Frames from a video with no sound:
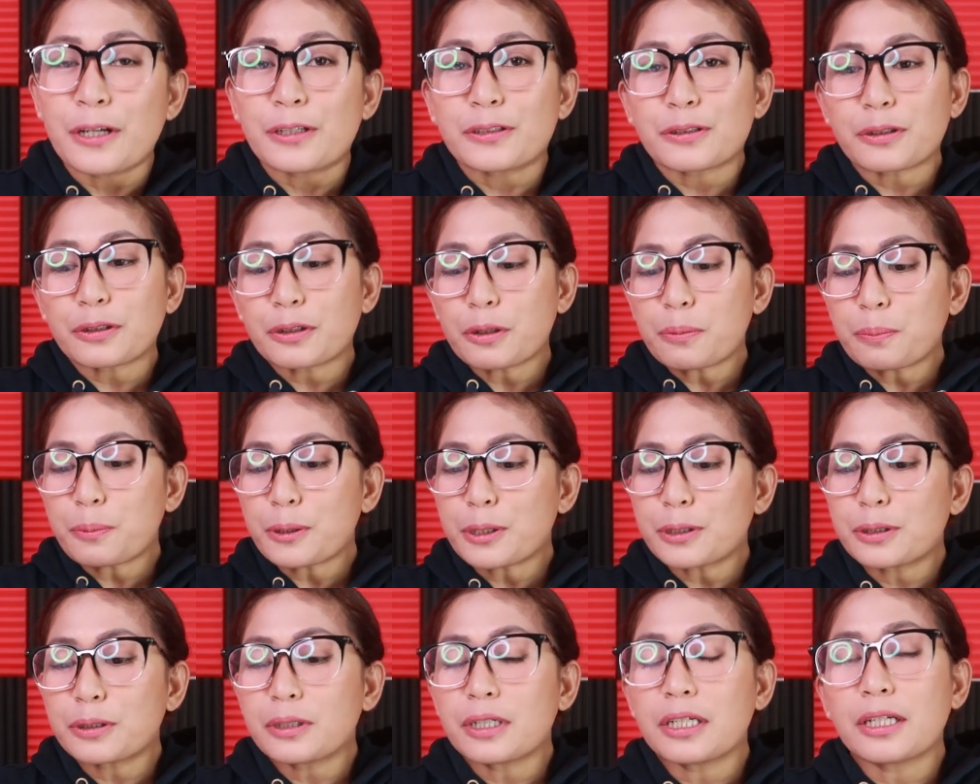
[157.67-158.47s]
So, itong
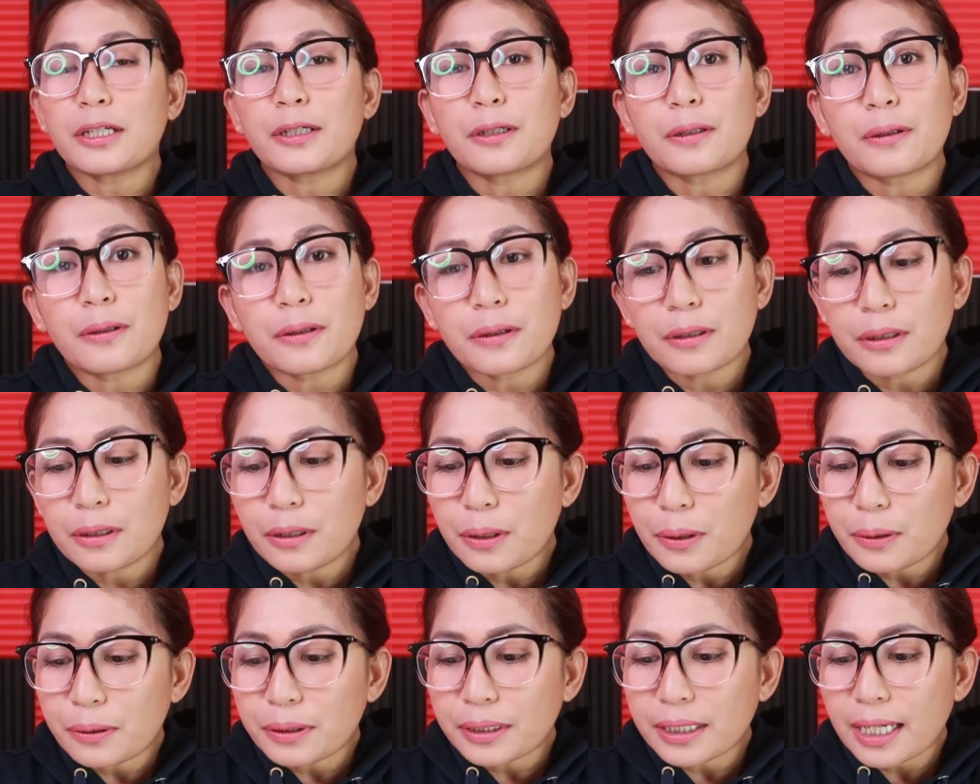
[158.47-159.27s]
personal
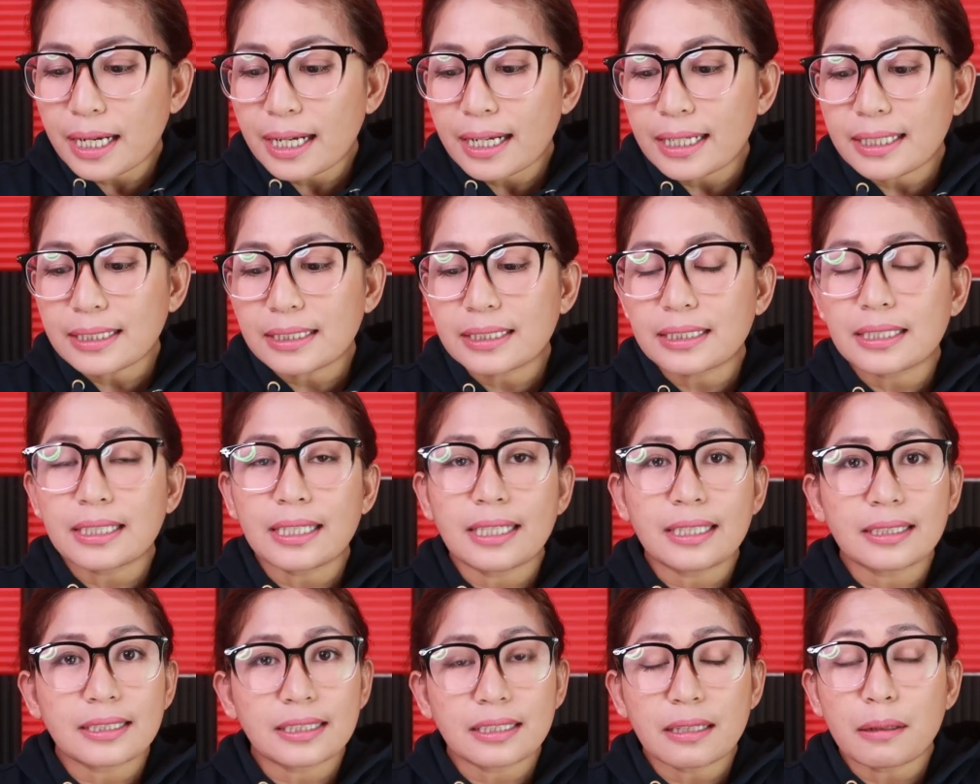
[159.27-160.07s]
loan, guys,
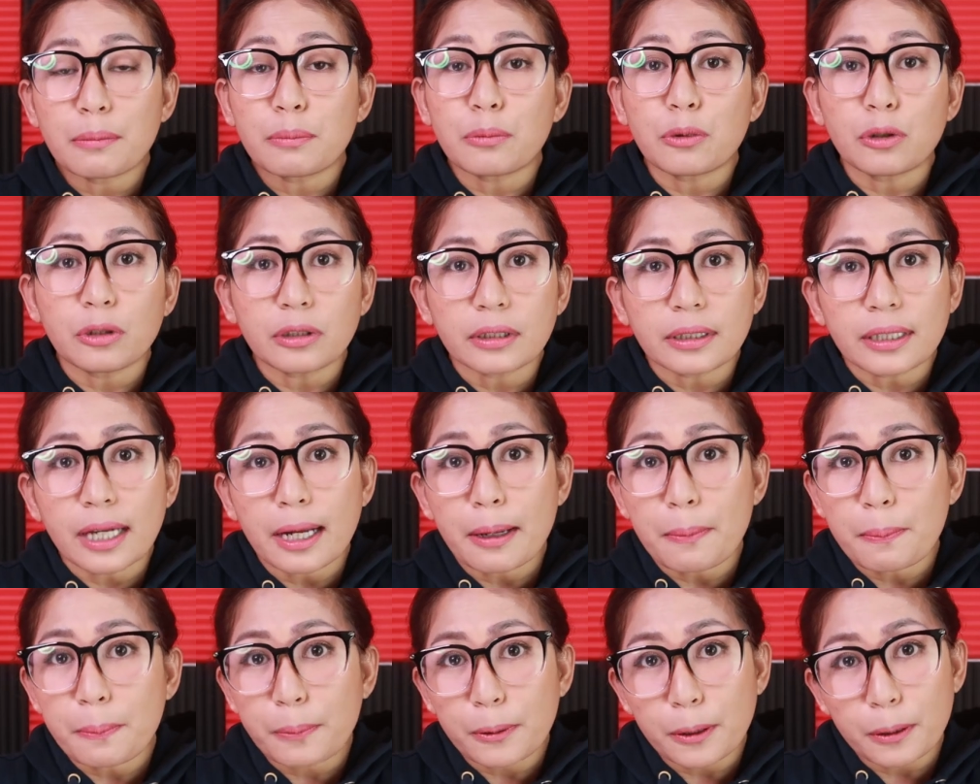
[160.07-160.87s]
it's a
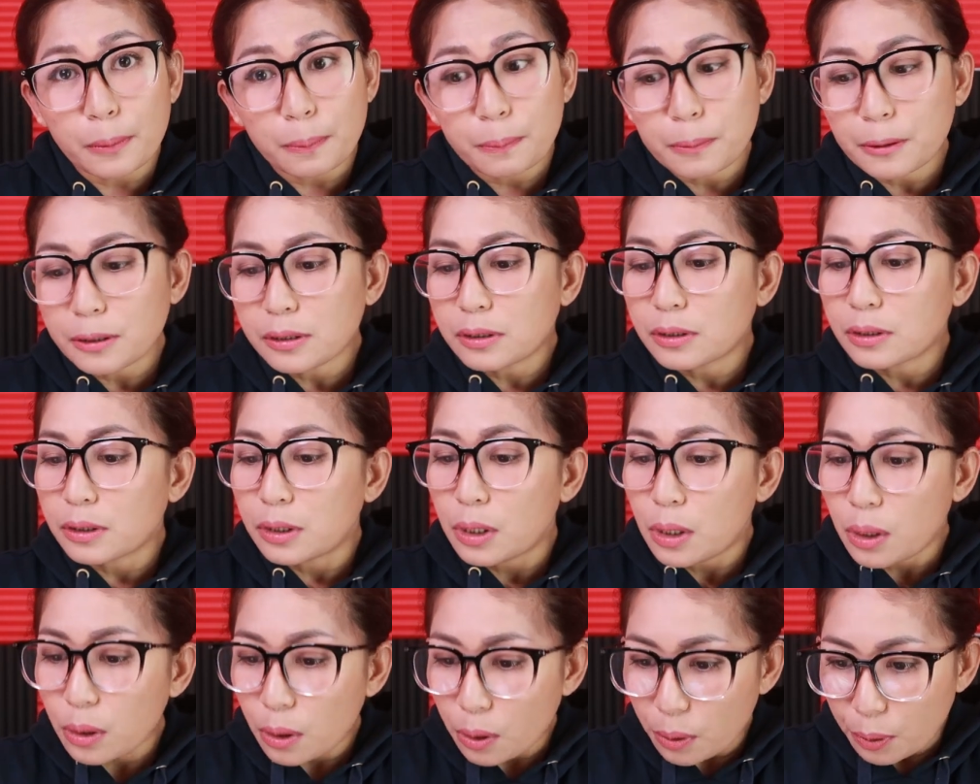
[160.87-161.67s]
multi-purpose
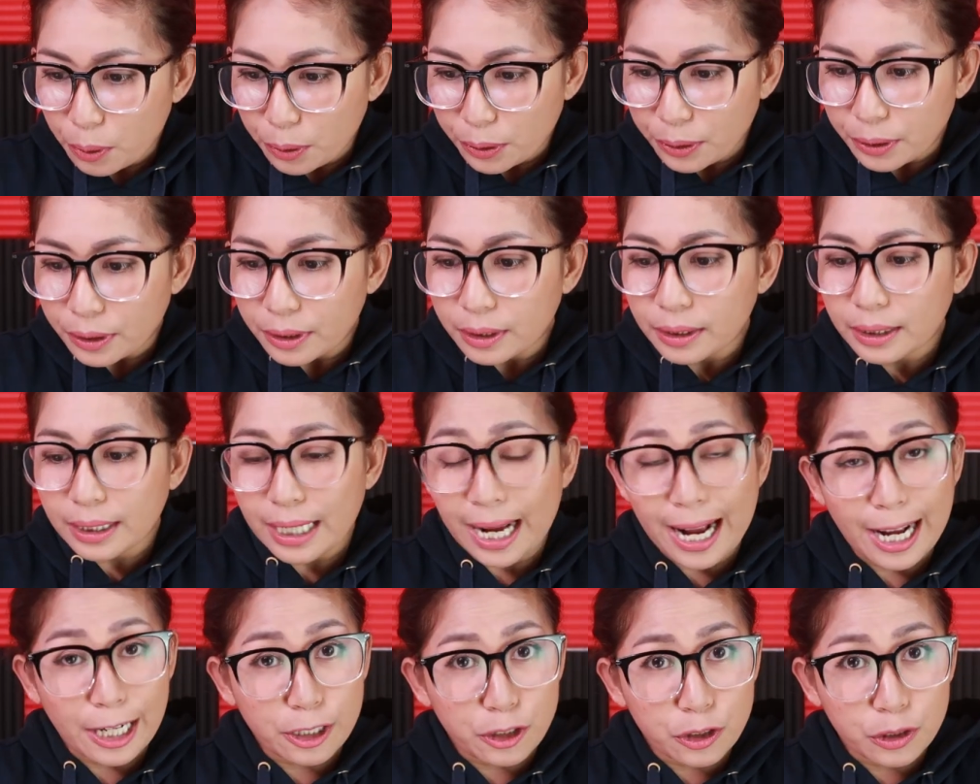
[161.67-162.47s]
loan,
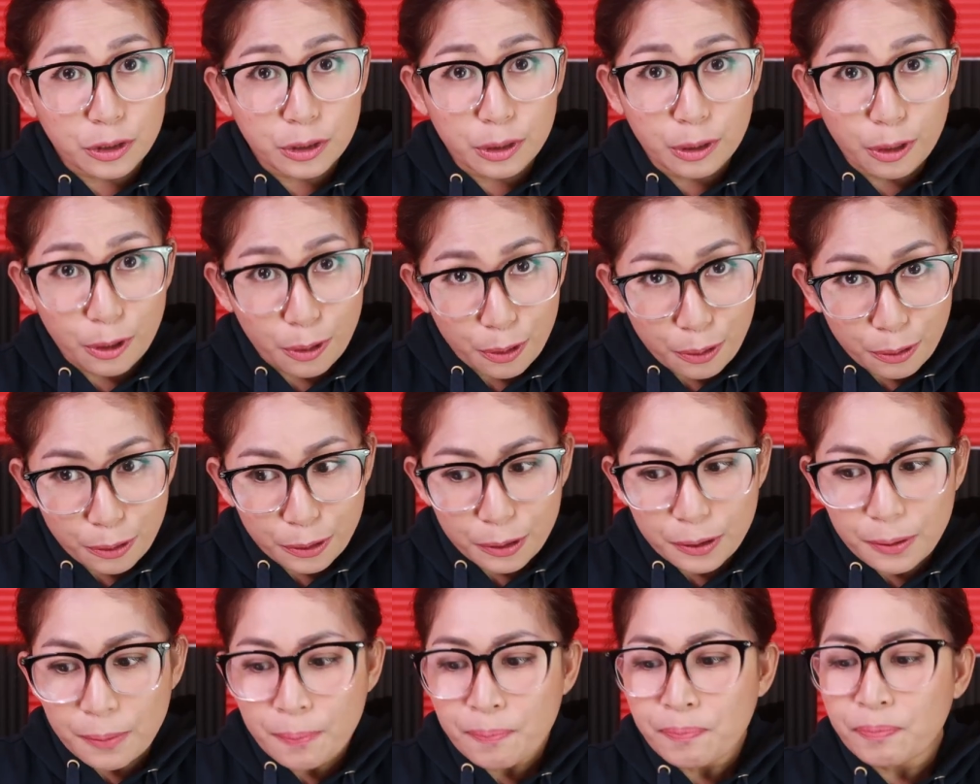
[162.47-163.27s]
cash
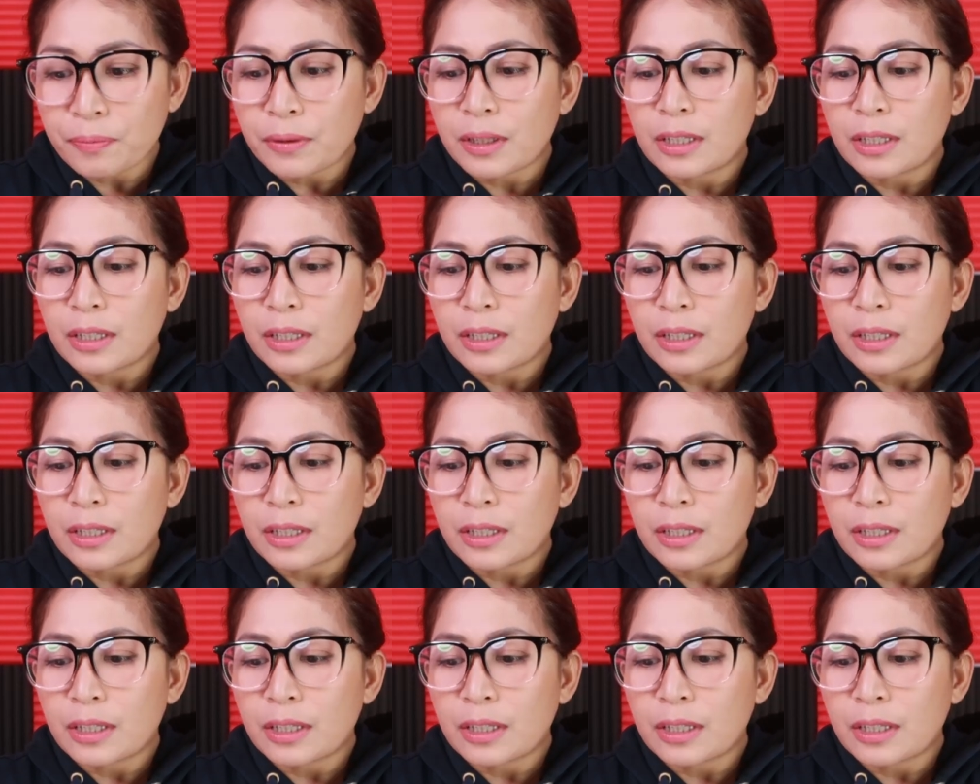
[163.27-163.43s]
loan.